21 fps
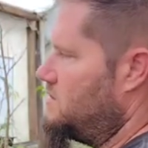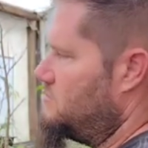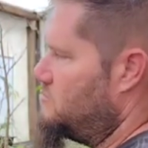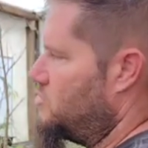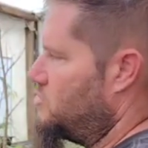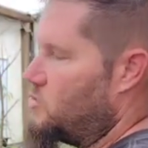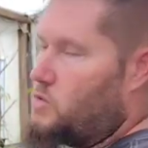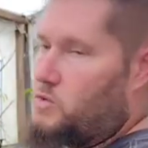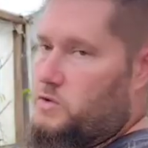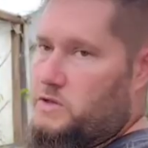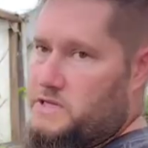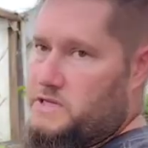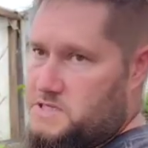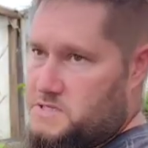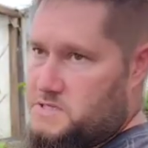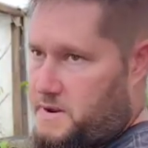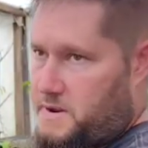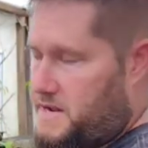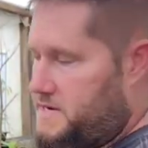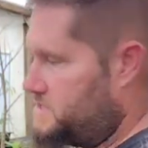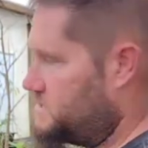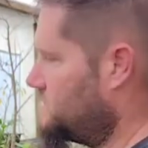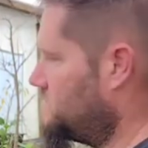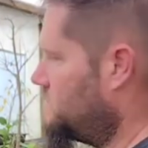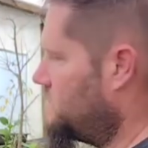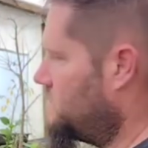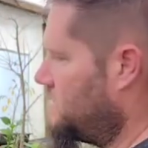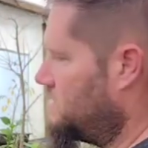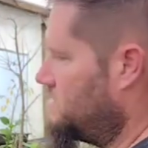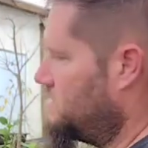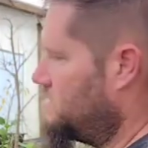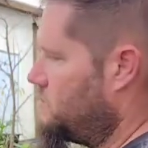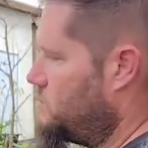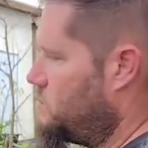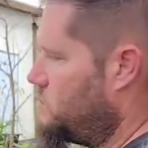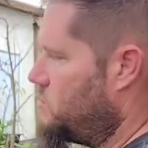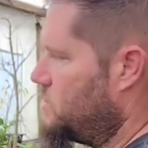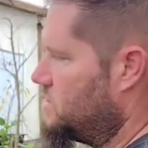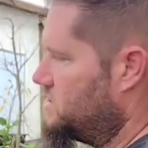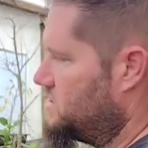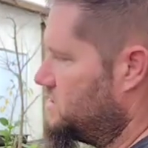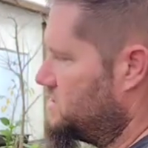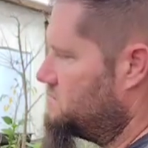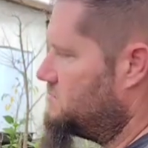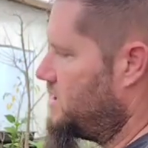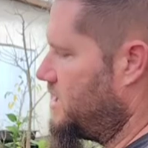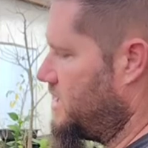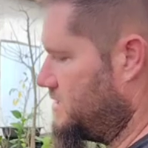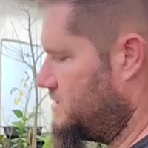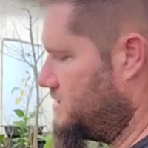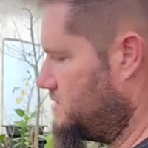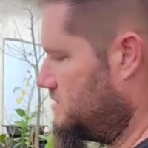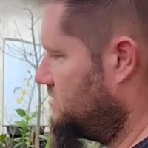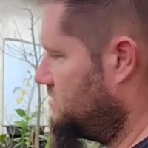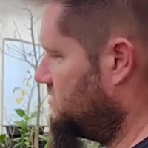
more holding space rather than one spot